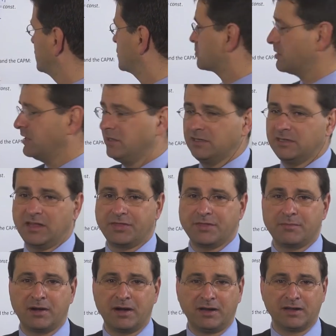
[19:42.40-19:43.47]
is traded at the
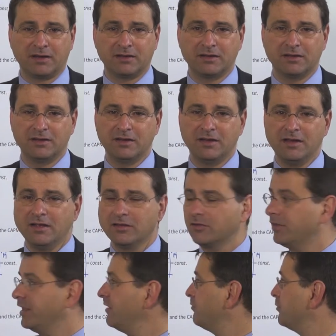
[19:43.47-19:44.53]
market. So
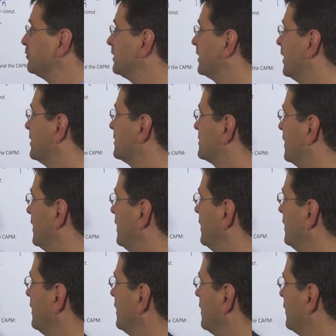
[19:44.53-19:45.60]
therefore we can say
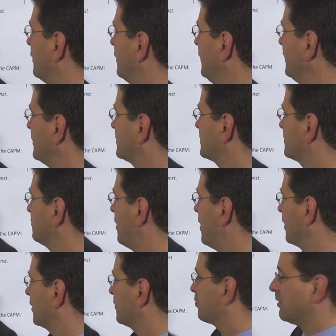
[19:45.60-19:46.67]
this
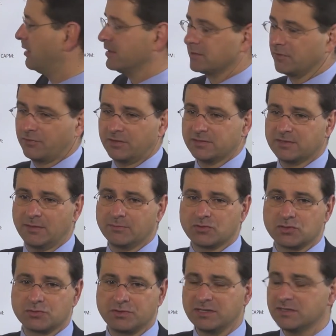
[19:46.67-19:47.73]
market price of
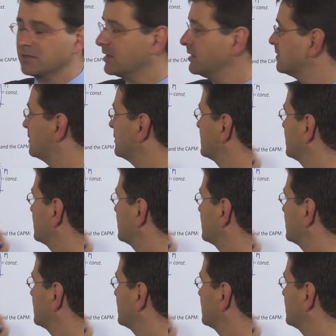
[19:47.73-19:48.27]
consumption risk is the